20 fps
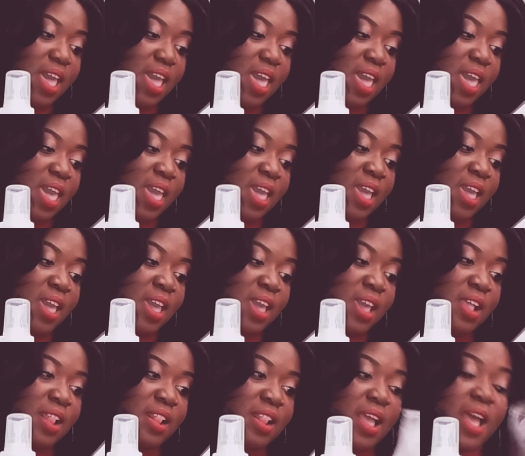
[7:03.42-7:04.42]

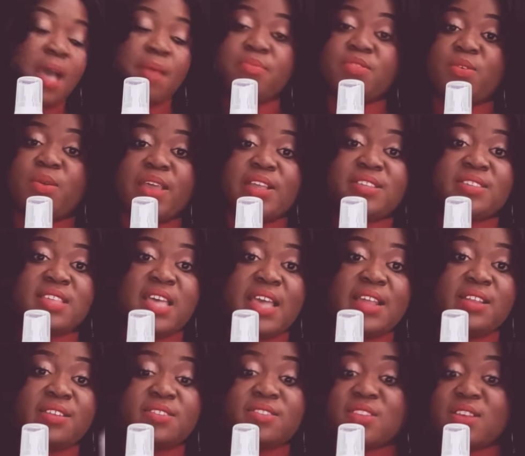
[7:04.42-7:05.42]
And I'm so
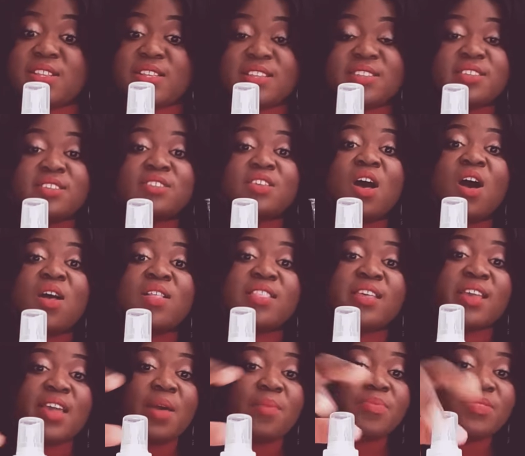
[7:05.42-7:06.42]
excited. So this is all
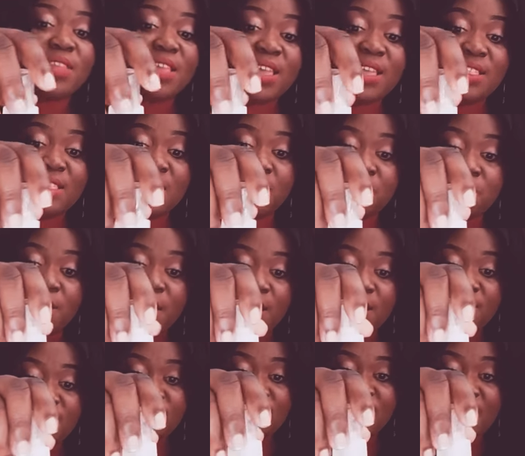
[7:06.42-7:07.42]
that comes in the
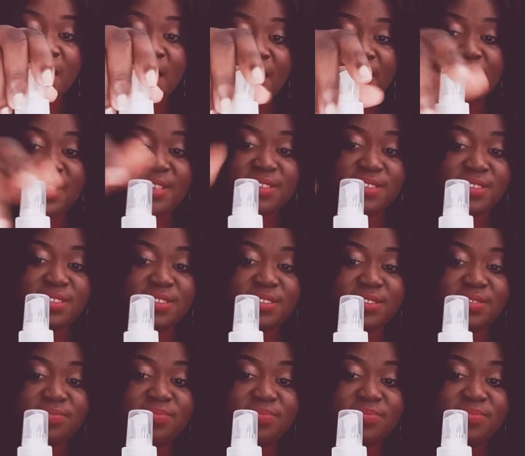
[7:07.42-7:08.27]
box, guys.